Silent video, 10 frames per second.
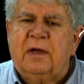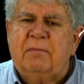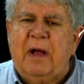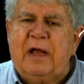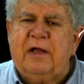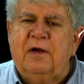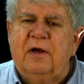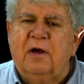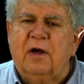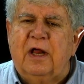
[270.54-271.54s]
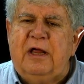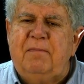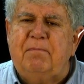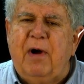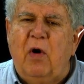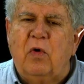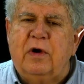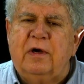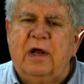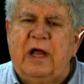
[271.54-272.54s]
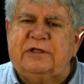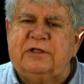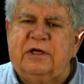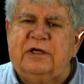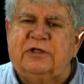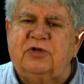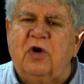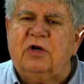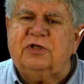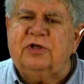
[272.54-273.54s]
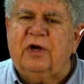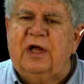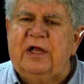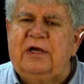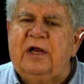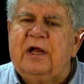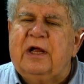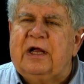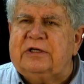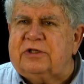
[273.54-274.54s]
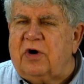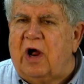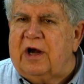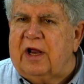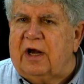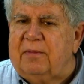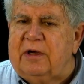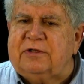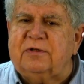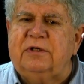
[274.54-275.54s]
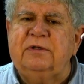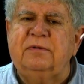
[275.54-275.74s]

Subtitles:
Megan Lee Bowen as an instructional aide at Strawn Elementary,